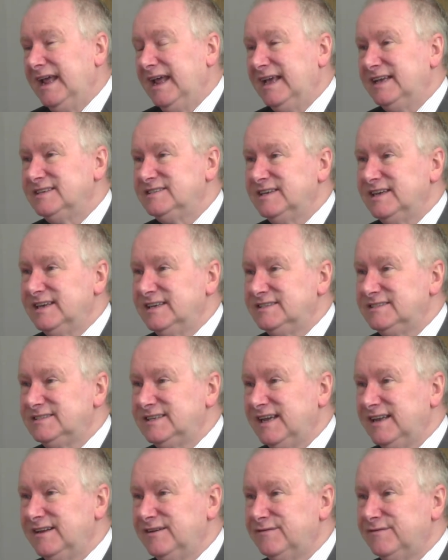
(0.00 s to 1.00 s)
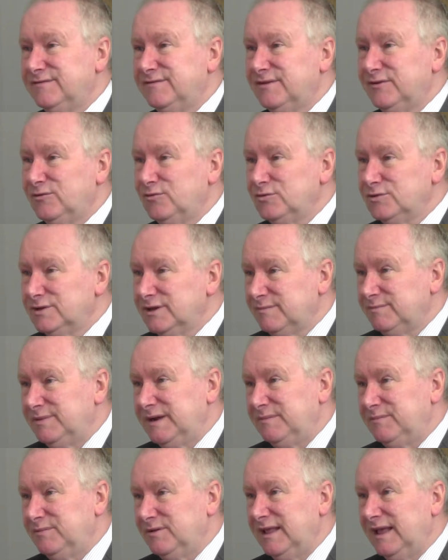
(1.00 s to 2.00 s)
is that instead of older
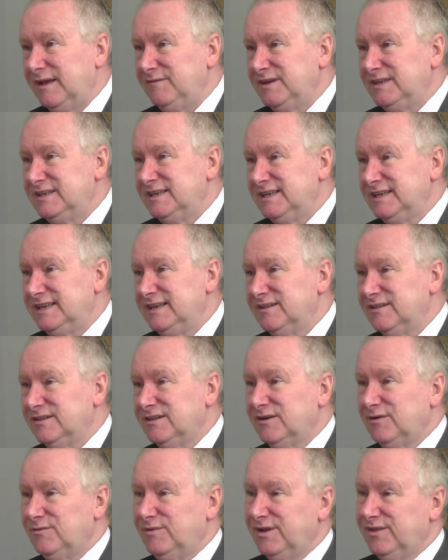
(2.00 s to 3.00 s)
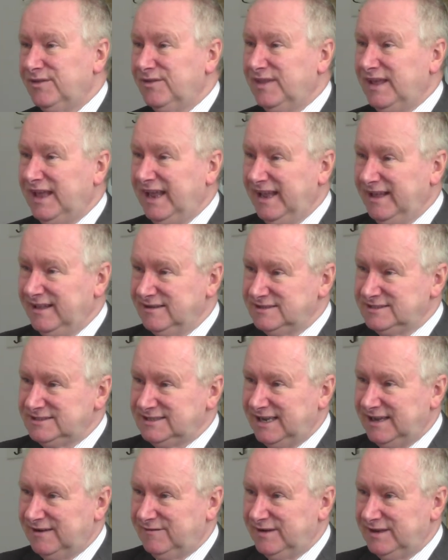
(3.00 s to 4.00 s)
people having to deal with the health
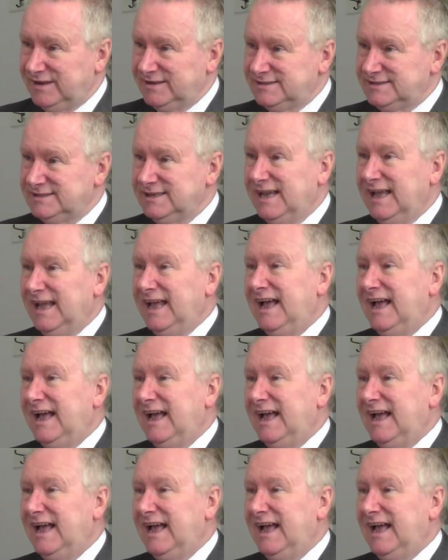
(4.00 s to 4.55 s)
service